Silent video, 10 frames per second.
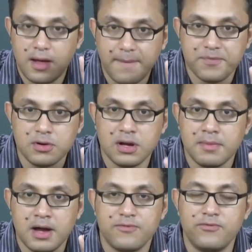absolutely
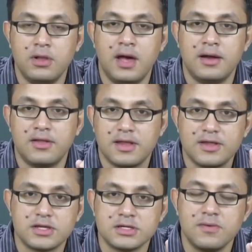mindful and
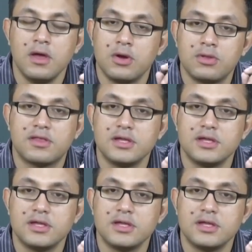sensitive to the